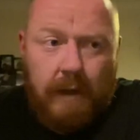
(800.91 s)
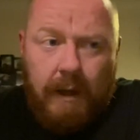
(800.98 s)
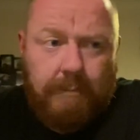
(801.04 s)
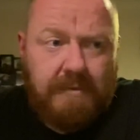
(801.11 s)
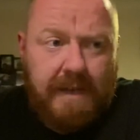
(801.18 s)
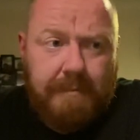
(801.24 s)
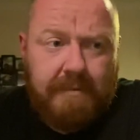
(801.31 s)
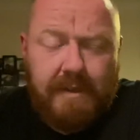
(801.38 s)
I'm
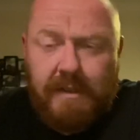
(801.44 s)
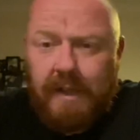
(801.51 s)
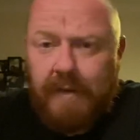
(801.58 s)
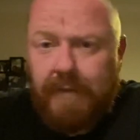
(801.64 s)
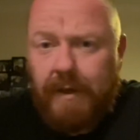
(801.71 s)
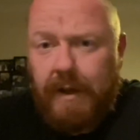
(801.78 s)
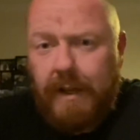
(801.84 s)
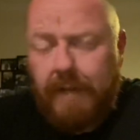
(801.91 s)
tempted to
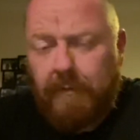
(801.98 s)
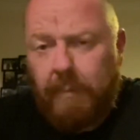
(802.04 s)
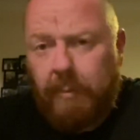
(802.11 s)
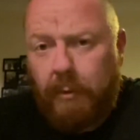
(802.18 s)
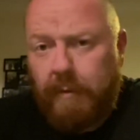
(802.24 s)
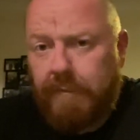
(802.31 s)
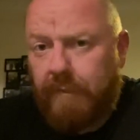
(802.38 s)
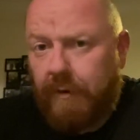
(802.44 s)
give it another
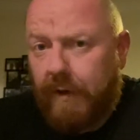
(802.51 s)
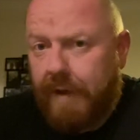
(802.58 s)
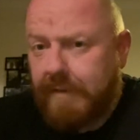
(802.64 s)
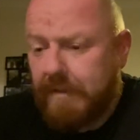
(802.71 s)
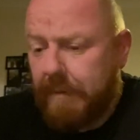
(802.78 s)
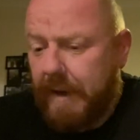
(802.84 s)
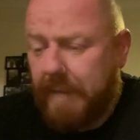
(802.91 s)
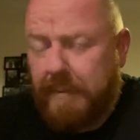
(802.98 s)
0.5,
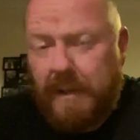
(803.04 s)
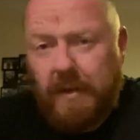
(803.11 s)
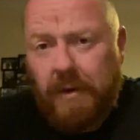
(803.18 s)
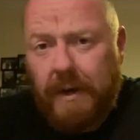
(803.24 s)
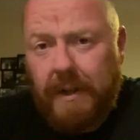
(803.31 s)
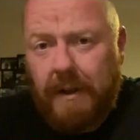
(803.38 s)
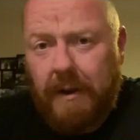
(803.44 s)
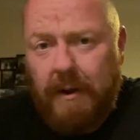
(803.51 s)
so maybe a
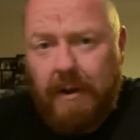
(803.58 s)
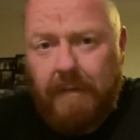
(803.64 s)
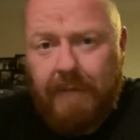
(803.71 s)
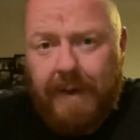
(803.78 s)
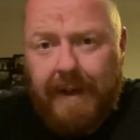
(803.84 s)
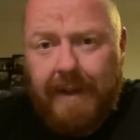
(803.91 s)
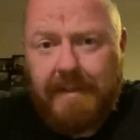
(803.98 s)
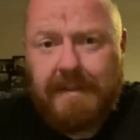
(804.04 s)

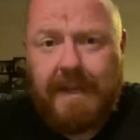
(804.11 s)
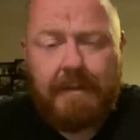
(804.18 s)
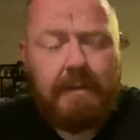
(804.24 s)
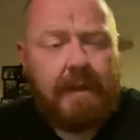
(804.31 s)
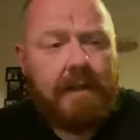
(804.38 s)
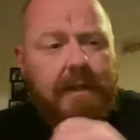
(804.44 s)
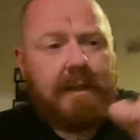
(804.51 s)
9.5 out of 10.